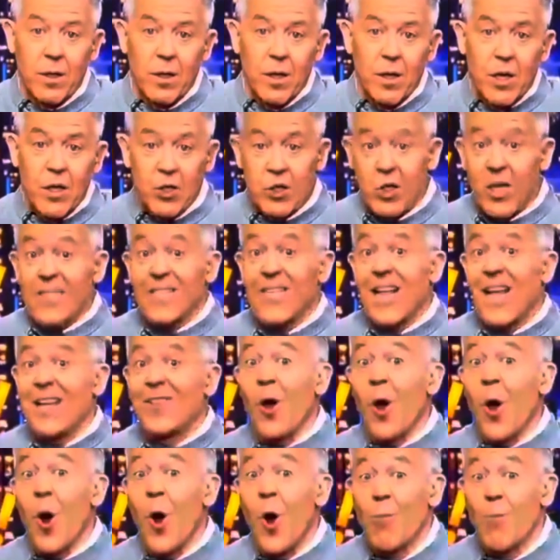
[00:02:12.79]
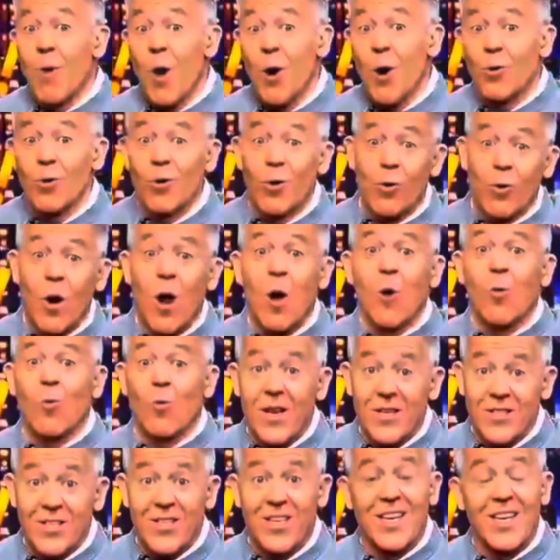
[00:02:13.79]
And just like the homeowner
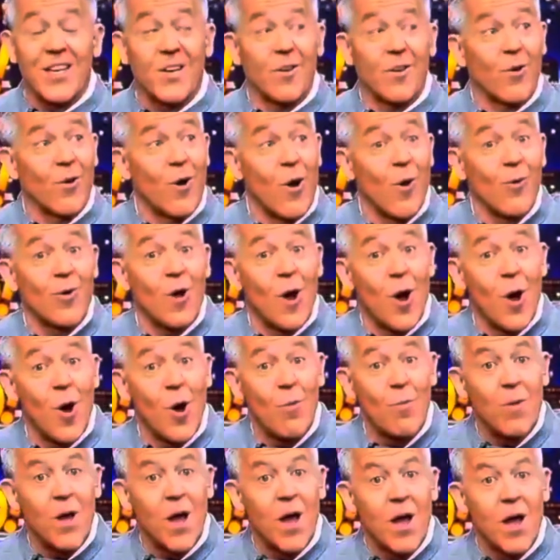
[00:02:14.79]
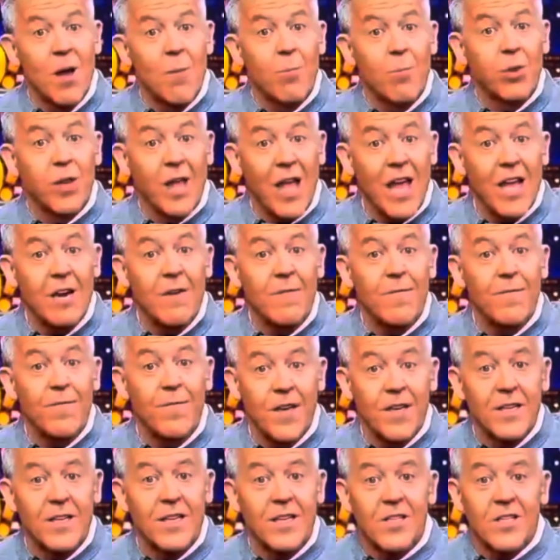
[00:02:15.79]
arrested in her own home, Planet
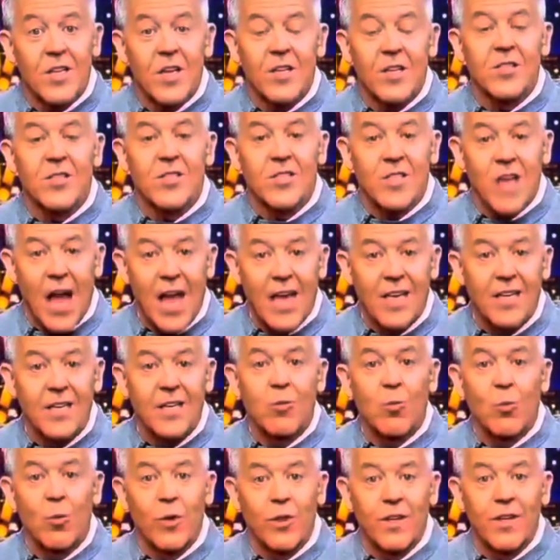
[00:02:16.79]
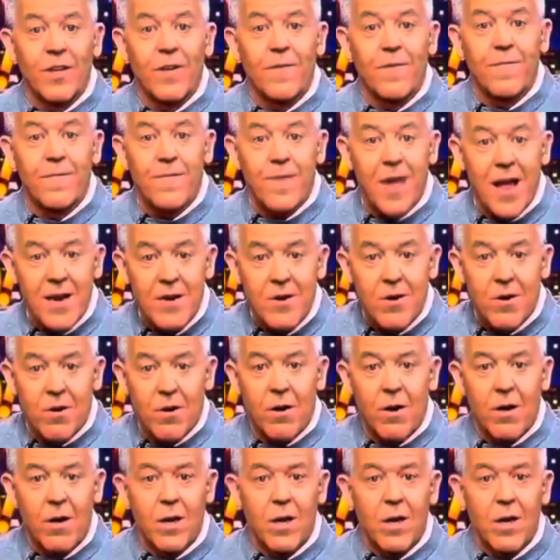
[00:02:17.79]
Fitness sided with the offender.